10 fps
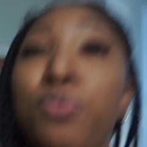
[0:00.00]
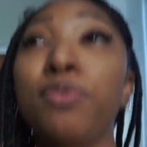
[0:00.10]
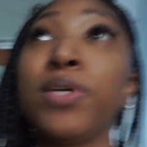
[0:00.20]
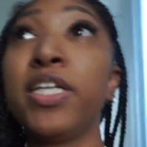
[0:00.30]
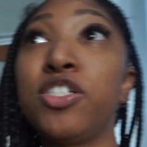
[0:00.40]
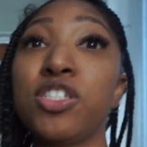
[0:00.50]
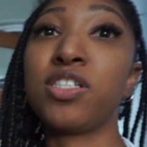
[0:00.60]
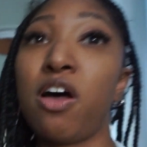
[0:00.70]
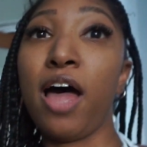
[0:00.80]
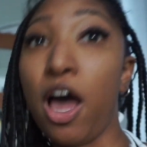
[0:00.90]
We really just
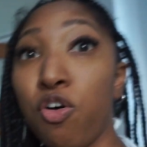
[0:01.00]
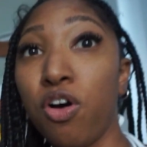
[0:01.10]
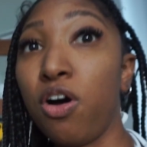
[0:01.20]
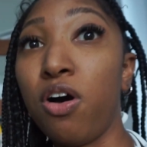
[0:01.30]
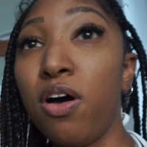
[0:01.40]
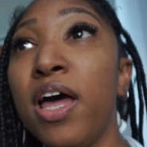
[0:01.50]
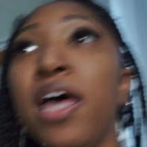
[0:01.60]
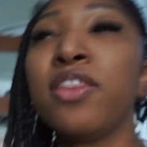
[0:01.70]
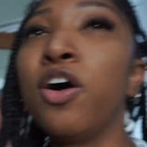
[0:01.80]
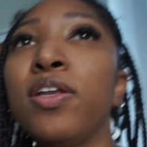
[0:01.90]
saw alcohol.
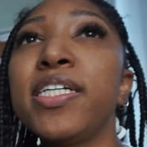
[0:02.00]
The only